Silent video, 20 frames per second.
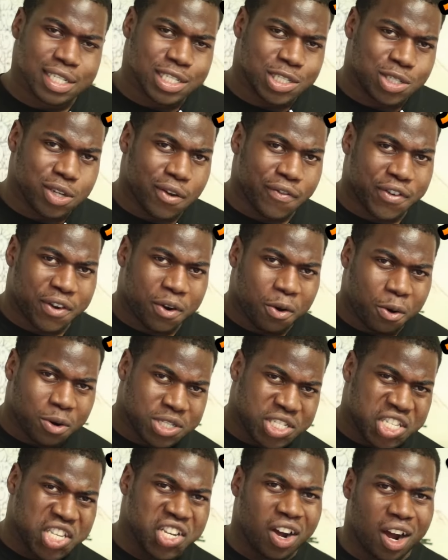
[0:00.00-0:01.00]
So, of
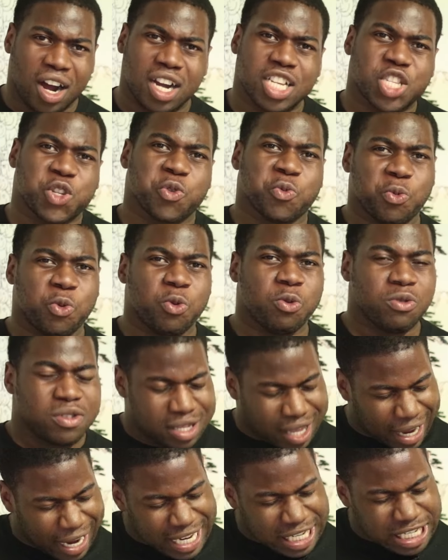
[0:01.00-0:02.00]
course, the art will
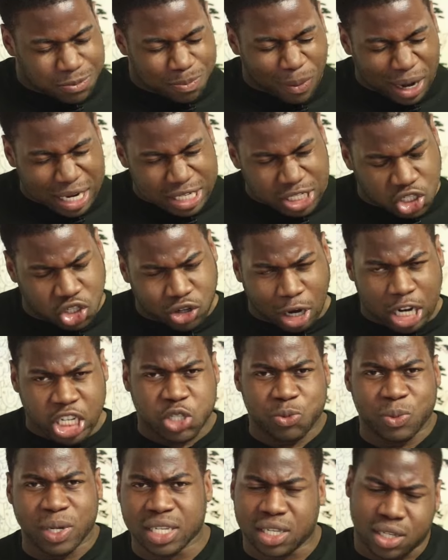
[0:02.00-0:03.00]
taste my
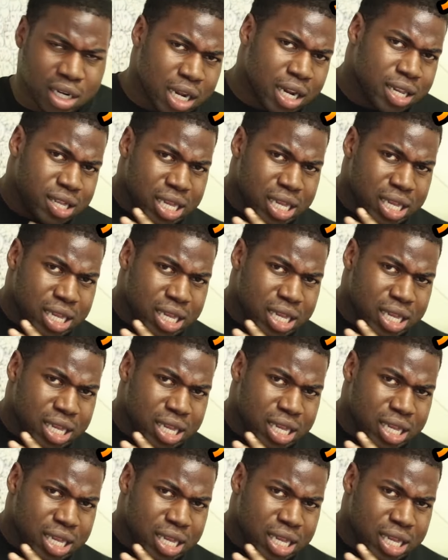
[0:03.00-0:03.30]
judgment.